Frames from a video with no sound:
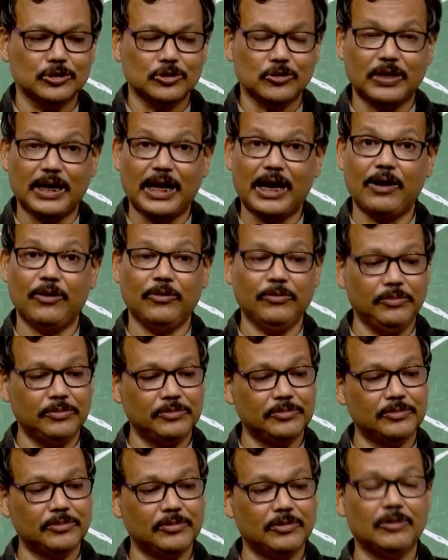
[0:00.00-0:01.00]
So now,
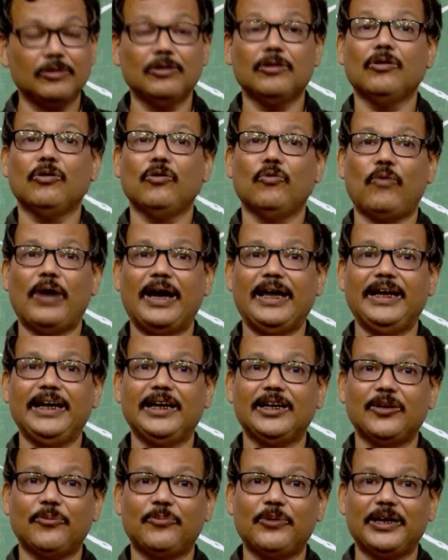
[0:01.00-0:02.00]
while
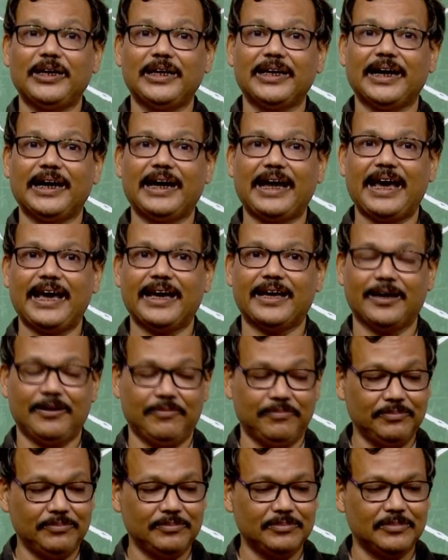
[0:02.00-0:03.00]
interpreting a
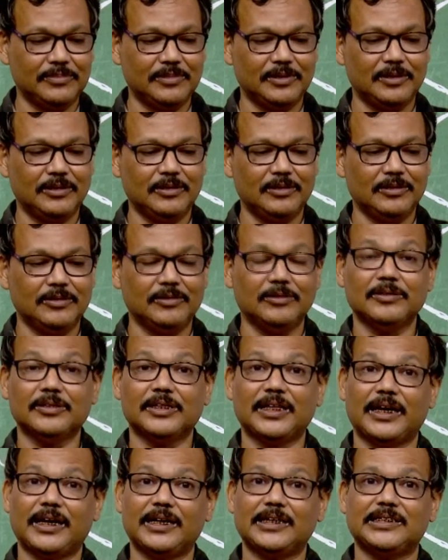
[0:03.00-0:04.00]
diagram,
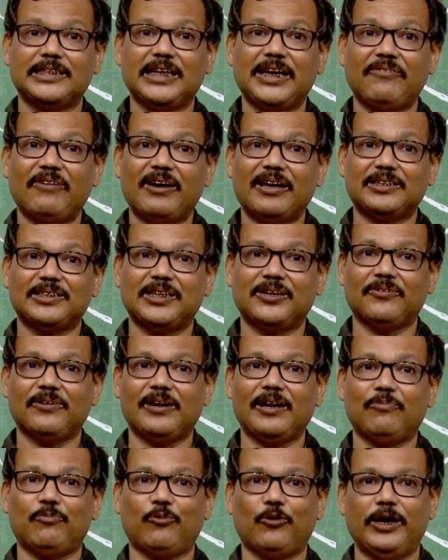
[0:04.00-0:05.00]
there are
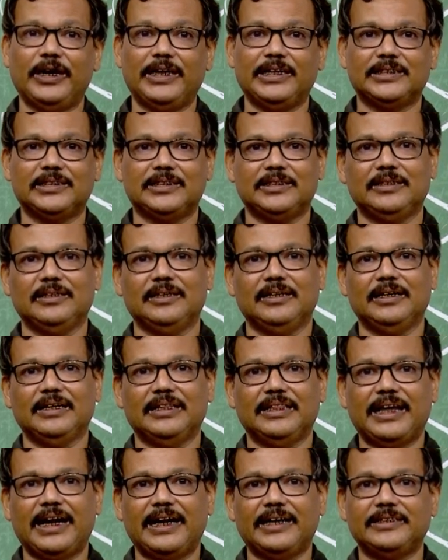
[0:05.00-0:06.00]
several points
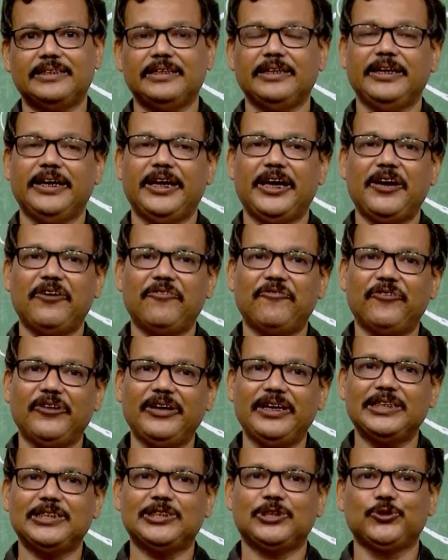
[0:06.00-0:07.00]
that
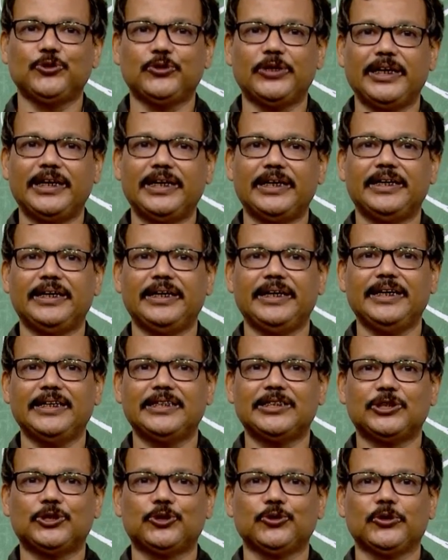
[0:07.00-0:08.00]
every student
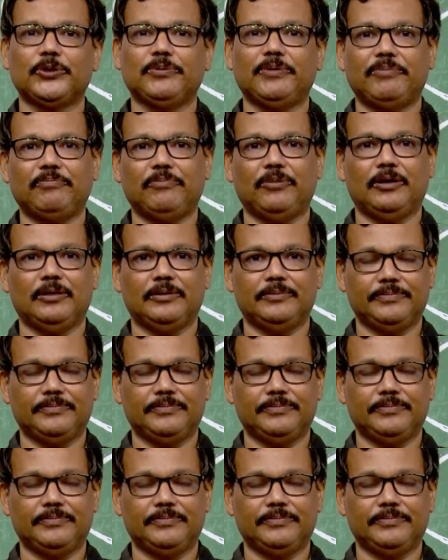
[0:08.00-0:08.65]
needs to remember.